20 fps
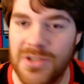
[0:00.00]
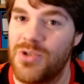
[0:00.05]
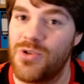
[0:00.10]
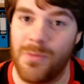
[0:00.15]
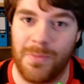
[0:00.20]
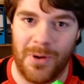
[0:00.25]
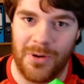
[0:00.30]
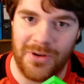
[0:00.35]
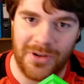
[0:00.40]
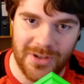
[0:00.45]
your
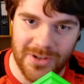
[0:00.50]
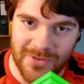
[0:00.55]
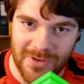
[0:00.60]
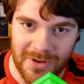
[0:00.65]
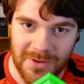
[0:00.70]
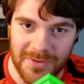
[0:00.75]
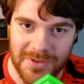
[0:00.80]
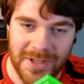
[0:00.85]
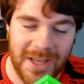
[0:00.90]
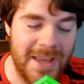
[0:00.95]
opponent
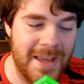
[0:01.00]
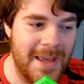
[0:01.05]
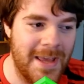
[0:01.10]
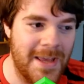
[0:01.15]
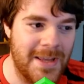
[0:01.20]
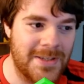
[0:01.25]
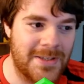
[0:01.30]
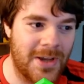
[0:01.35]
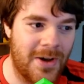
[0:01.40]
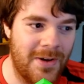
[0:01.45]
controls.
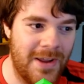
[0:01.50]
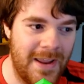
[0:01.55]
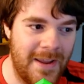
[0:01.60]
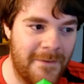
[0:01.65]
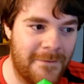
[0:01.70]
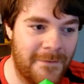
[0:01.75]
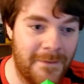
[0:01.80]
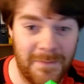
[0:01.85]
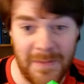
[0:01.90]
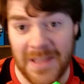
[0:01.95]
So
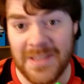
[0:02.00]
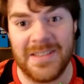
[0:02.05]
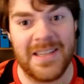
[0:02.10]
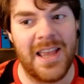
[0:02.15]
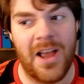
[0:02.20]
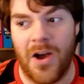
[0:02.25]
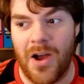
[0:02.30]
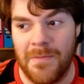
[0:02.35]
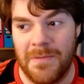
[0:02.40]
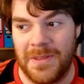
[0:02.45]
if, let's say
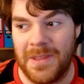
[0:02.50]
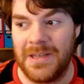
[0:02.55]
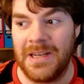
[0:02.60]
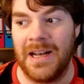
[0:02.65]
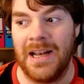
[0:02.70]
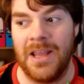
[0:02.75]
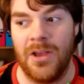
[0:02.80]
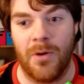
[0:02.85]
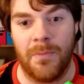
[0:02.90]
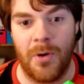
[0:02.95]

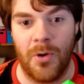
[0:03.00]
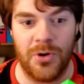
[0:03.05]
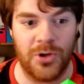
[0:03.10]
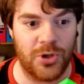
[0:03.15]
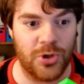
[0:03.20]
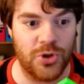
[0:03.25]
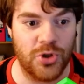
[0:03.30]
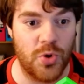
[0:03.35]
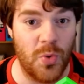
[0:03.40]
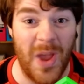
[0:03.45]
hypothetically, your opponent
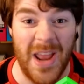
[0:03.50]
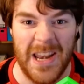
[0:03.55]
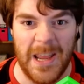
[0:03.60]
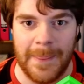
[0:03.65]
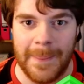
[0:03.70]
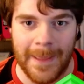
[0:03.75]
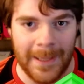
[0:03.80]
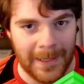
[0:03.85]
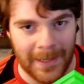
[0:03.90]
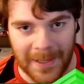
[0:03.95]
couldn't do
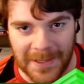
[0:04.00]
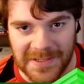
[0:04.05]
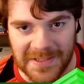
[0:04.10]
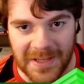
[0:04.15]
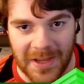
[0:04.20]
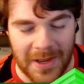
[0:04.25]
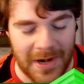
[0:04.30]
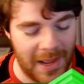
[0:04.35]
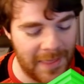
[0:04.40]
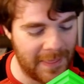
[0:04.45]
anything last
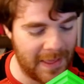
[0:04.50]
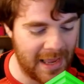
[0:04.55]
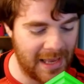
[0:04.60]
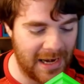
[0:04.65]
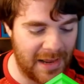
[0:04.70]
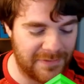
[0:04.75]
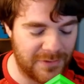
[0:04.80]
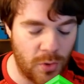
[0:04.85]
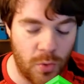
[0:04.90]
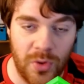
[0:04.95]
turn, and they
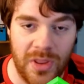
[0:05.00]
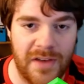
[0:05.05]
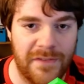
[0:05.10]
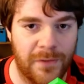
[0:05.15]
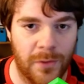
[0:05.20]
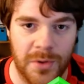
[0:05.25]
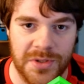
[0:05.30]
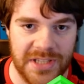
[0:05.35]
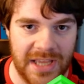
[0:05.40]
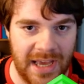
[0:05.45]
left all their
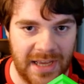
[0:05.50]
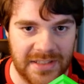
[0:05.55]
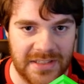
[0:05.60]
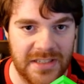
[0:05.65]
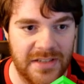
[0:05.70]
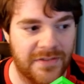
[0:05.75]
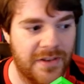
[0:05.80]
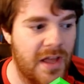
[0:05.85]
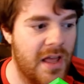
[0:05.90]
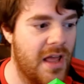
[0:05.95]
forwards
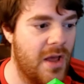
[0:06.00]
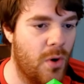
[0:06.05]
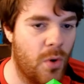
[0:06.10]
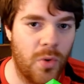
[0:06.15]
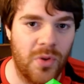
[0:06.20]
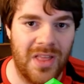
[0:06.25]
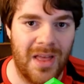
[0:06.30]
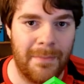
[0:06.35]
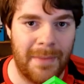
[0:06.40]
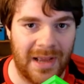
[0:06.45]
active,
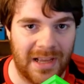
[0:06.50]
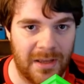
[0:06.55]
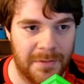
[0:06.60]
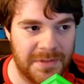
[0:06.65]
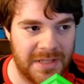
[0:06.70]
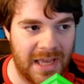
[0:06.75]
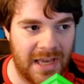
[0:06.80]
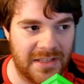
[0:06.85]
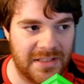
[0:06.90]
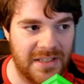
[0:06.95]
all their
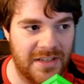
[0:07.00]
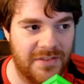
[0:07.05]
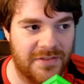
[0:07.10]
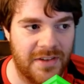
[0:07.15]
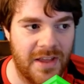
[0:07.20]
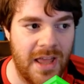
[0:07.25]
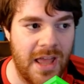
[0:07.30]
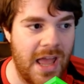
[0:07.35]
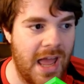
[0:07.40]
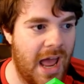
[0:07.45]
backups active,
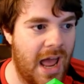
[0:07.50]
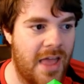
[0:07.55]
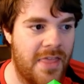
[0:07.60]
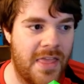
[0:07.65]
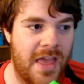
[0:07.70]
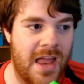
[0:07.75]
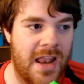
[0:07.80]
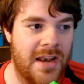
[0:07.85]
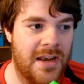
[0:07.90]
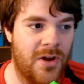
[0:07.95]
and
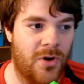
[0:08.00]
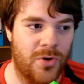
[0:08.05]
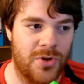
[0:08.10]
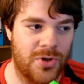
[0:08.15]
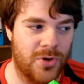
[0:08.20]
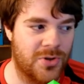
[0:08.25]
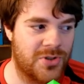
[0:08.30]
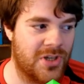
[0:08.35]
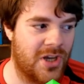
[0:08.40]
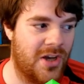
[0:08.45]
then on
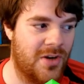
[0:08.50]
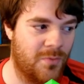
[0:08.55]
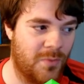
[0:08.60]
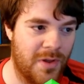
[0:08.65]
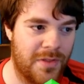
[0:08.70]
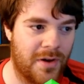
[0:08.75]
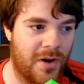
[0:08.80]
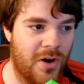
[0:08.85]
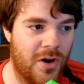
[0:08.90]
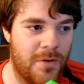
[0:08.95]
your turn,
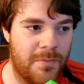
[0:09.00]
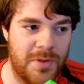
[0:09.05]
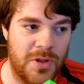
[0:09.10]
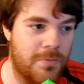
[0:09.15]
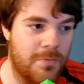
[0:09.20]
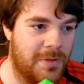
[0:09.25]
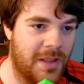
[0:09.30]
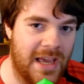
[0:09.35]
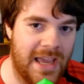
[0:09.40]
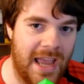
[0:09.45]
with Hope, you
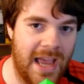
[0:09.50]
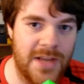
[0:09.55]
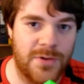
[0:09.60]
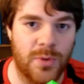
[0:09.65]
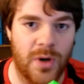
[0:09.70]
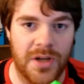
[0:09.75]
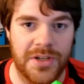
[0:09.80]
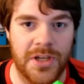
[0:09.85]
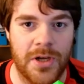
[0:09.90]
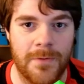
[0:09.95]
play
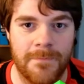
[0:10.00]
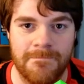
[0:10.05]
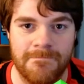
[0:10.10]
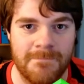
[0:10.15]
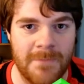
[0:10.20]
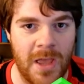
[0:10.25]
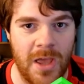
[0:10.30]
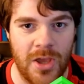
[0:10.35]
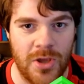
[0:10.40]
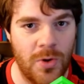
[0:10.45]
Eduardo.
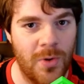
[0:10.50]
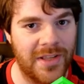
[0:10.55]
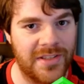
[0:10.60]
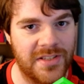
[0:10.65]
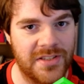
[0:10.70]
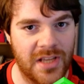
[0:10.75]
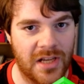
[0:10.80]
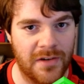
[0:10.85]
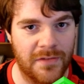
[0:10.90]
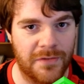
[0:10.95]
You get
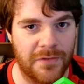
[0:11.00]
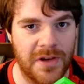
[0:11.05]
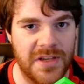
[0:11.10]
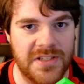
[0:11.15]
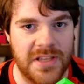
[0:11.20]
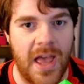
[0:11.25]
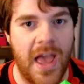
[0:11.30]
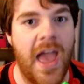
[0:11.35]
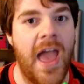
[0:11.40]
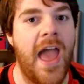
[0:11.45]
to dull and
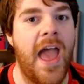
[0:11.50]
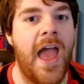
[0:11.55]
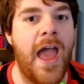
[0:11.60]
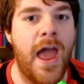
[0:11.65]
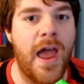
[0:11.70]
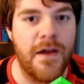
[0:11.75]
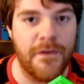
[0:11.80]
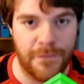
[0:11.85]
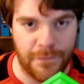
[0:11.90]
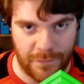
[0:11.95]
freeze
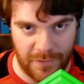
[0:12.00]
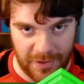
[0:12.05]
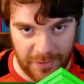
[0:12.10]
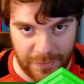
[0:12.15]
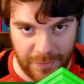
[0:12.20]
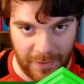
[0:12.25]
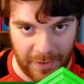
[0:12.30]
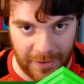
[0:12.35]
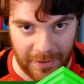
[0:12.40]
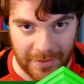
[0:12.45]

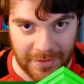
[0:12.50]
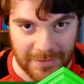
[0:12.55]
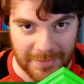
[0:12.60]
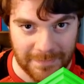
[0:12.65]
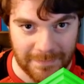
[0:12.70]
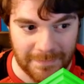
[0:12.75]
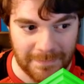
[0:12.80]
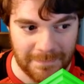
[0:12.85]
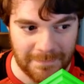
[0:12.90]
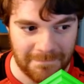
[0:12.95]
everything.
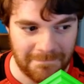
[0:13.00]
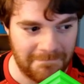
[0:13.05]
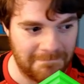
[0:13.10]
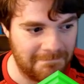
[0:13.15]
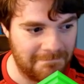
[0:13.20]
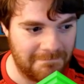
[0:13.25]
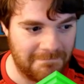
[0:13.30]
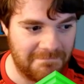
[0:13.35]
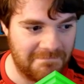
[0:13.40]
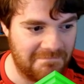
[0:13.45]

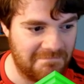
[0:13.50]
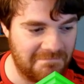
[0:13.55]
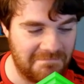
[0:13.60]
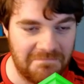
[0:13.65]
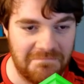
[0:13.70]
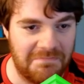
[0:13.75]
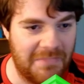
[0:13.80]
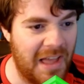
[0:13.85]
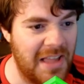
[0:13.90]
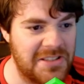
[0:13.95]

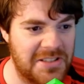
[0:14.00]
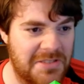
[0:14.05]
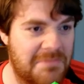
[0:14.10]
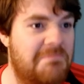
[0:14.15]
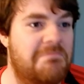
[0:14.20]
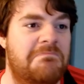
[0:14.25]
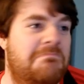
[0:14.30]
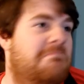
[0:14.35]
That's...